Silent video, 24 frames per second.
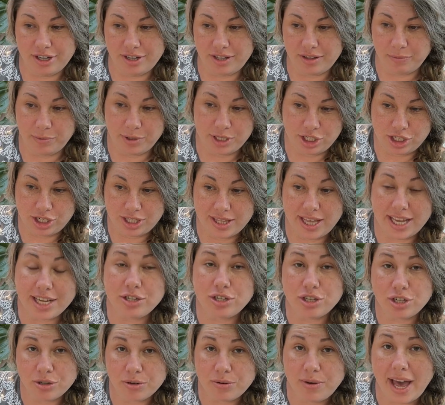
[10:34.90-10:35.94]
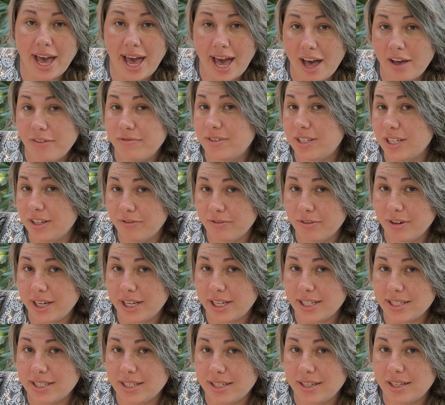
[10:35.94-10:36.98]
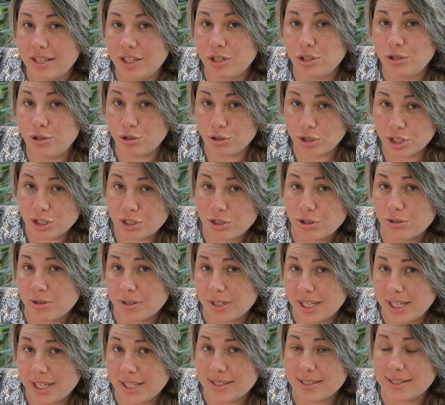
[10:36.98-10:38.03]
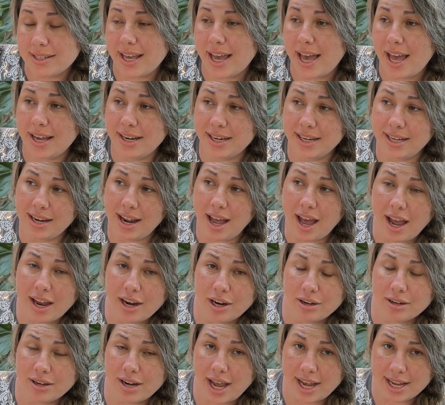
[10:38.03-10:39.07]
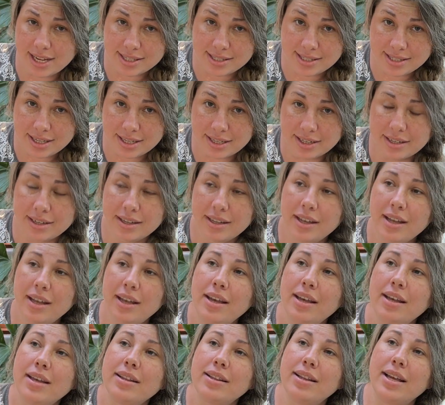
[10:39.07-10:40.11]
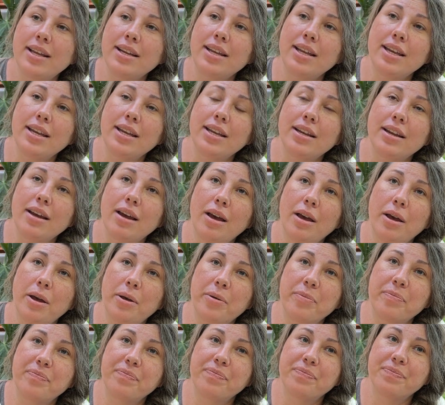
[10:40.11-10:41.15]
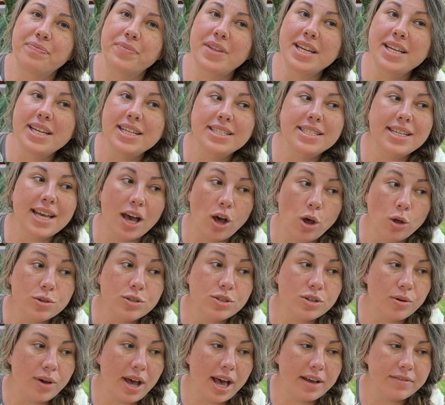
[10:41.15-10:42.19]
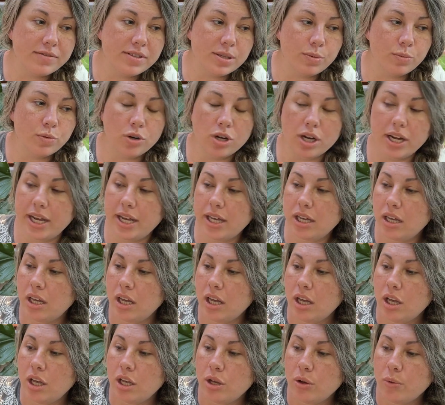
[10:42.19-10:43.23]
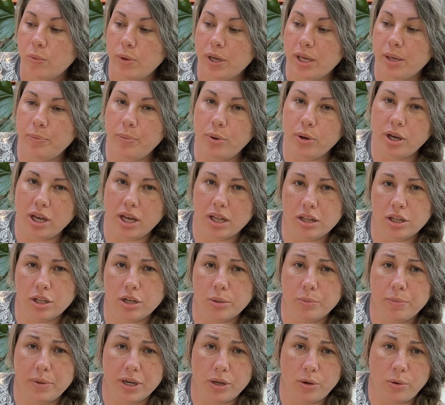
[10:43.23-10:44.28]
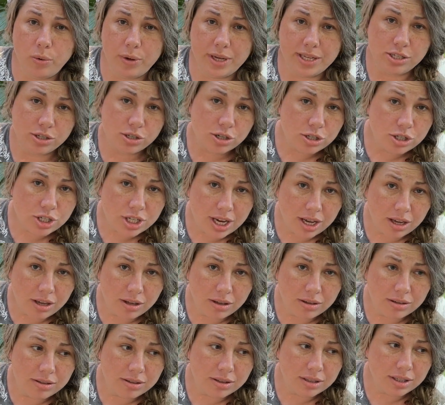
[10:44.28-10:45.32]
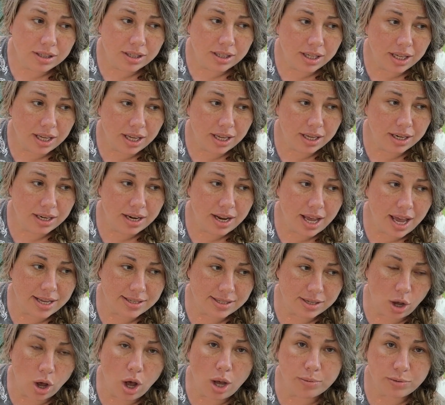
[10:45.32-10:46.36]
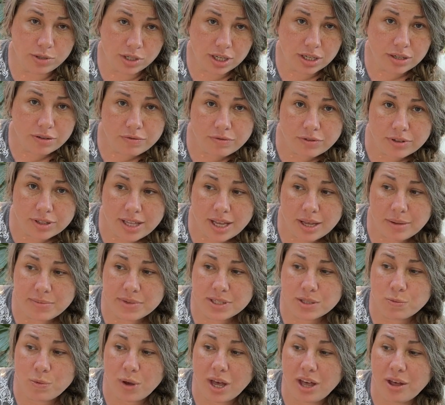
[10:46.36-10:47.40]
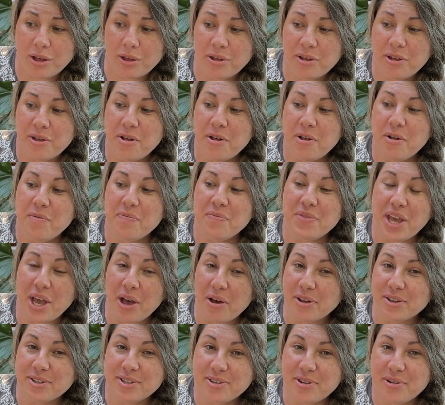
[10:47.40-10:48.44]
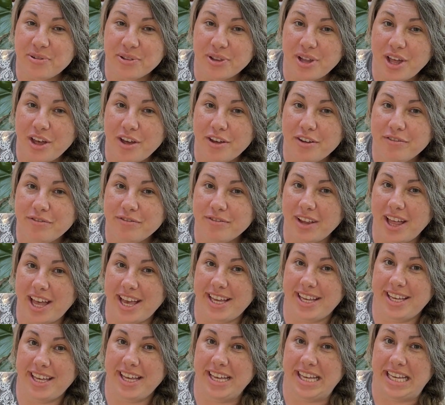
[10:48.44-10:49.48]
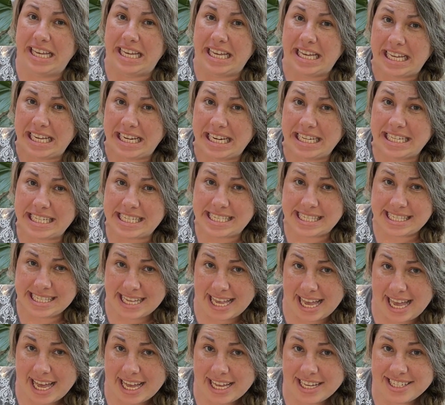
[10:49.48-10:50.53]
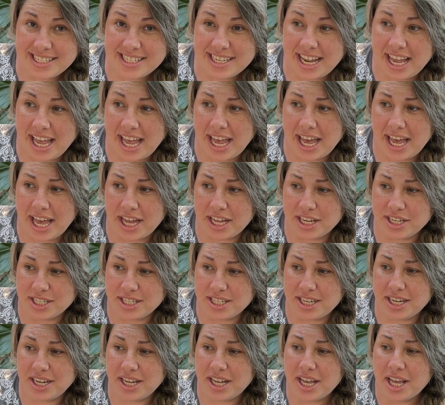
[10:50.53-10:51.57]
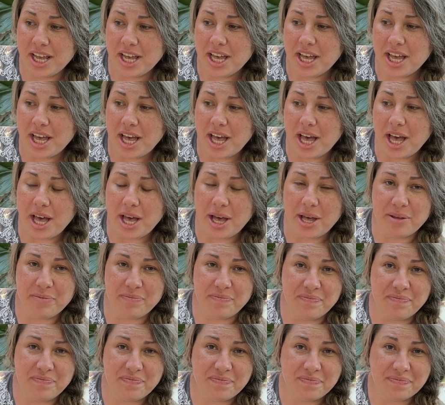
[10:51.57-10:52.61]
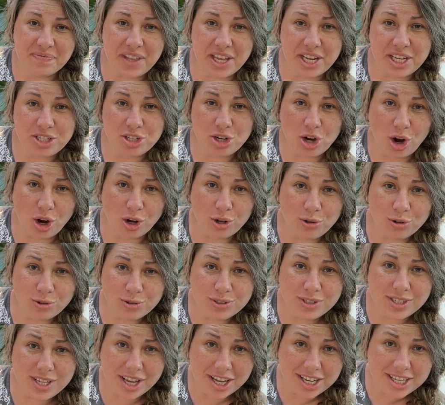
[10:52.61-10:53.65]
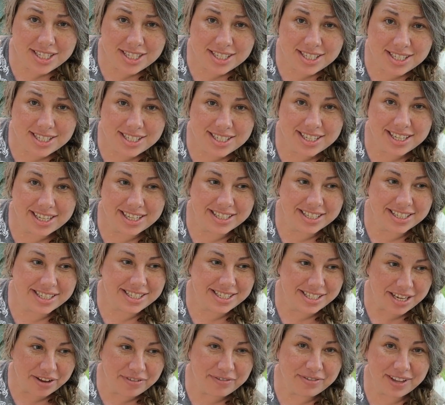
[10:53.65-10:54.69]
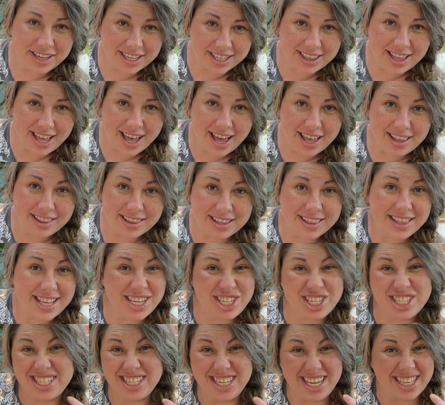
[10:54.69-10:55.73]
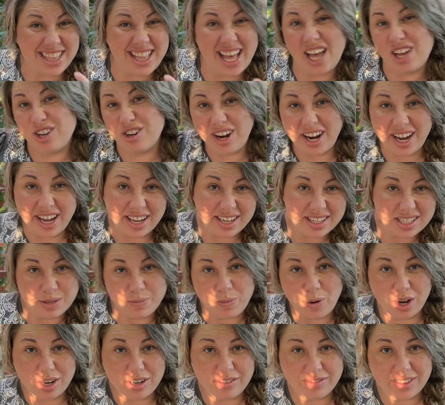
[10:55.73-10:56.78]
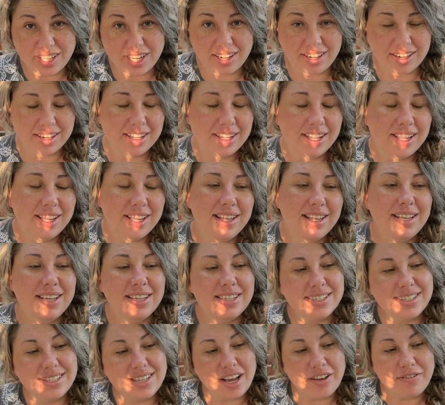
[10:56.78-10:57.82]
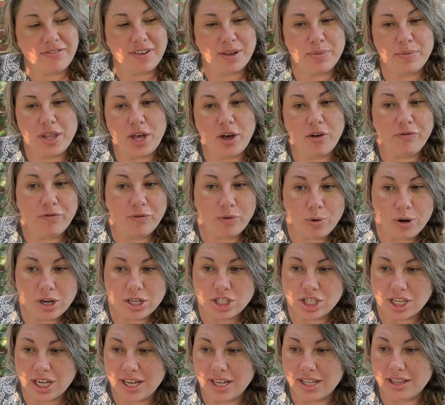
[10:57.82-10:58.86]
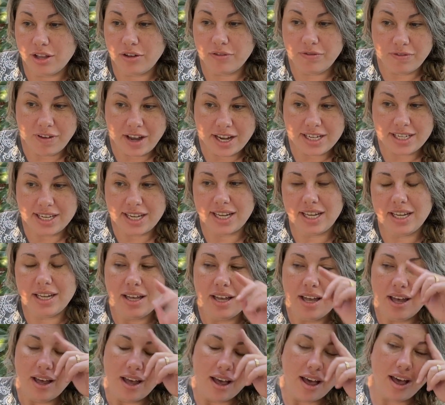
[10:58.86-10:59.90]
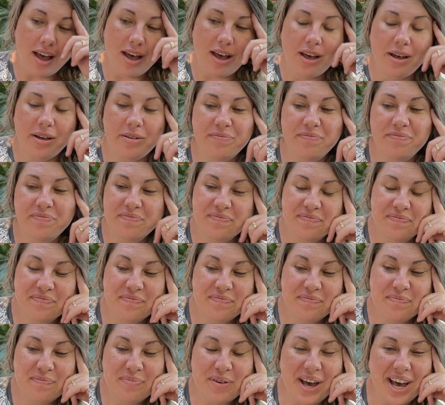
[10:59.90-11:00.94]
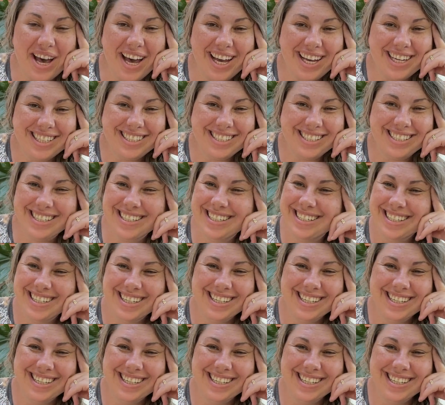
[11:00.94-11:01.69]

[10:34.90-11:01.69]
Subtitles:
which they do have different nutritional needs. They need higher niacin. They need to also have some grit. We put a little bit of oyster shell in as an option for them as well. They also love like eating sand and like charcoal dust and stuff like that, that they just need that grit as part of their stuff, and they'll forage it and they'll find it. But